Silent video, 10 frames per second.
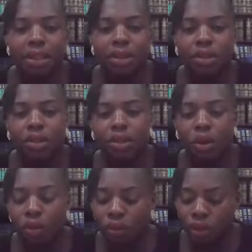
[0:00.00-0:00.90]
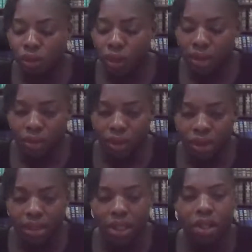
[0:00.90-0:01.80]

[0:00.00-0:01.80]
So-so-so of so-so-so address.